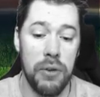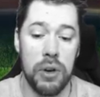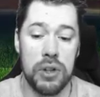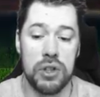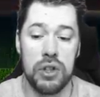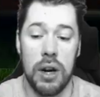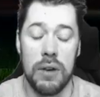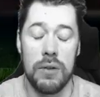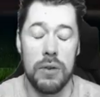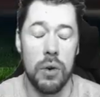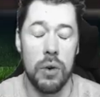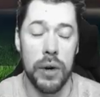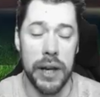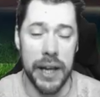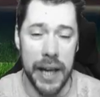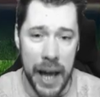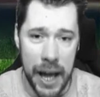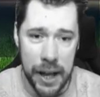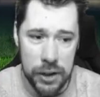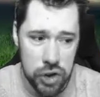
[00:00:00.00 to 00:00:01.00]
I started
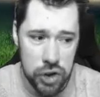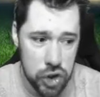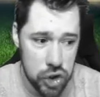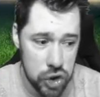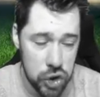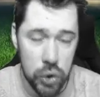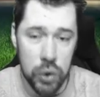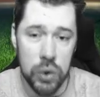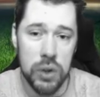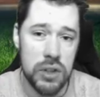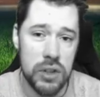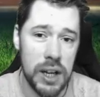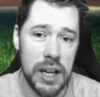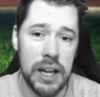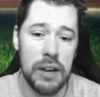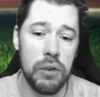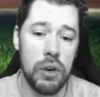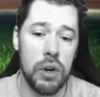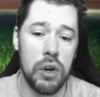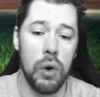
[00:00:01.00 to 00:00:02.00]
recording it. As soon as I
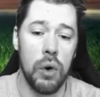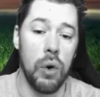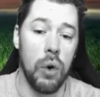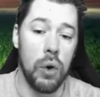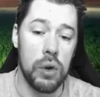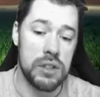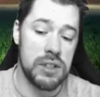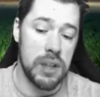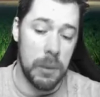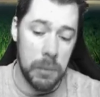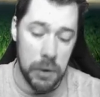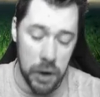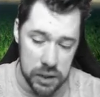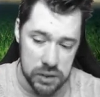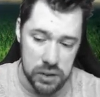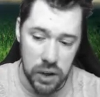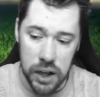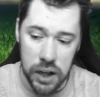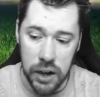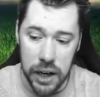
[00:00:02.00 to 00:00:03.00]
hit record, some guy
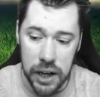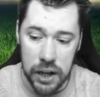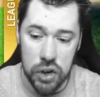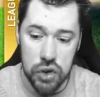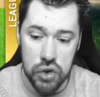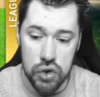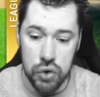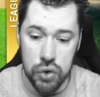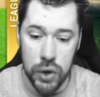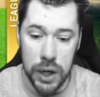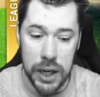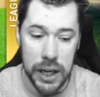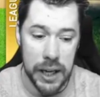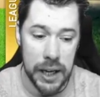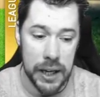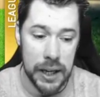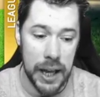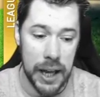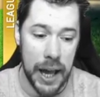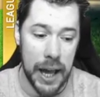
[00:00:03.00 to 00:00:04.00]
started like
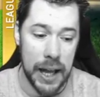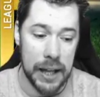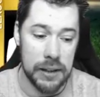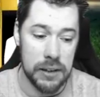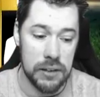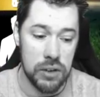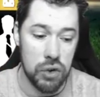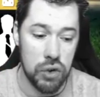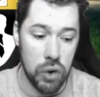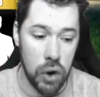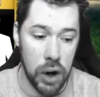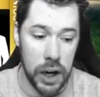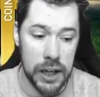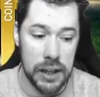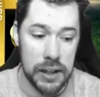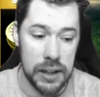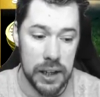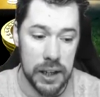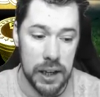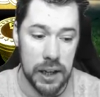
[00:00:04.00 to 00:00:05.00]
drilling and
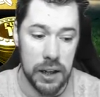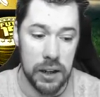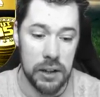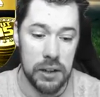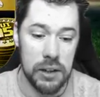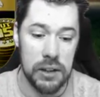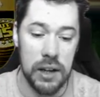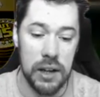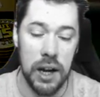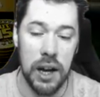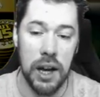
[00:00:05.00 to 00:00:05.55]
grinding and